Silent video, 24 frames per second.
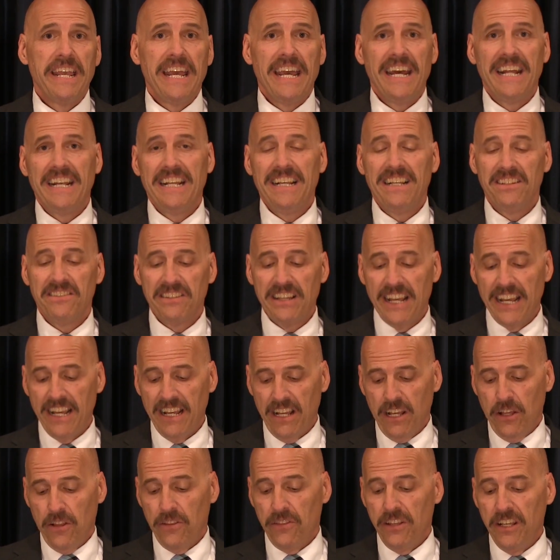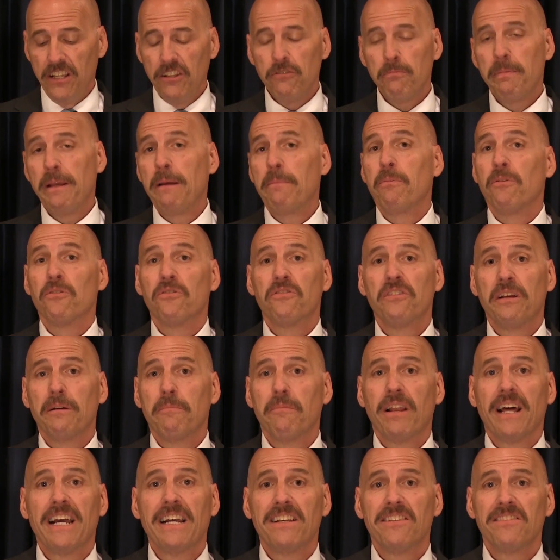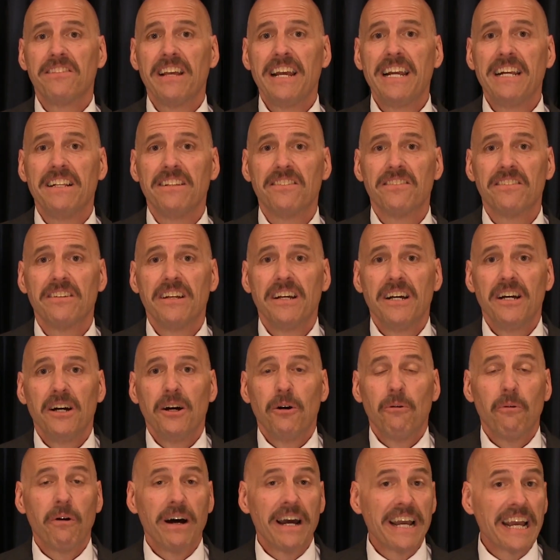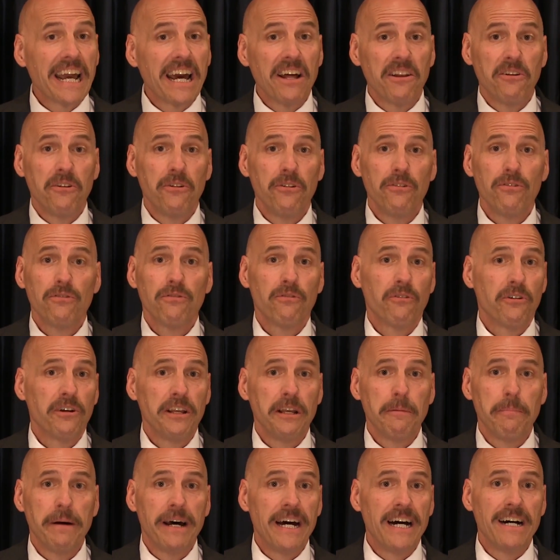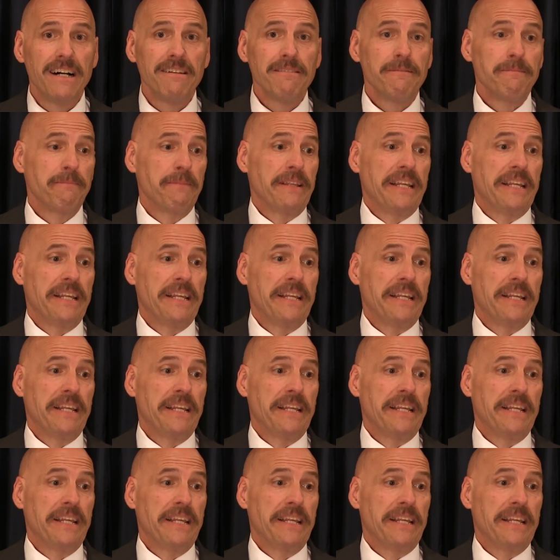And he's saying, these people seem like saints. Well, I got news for you, pal.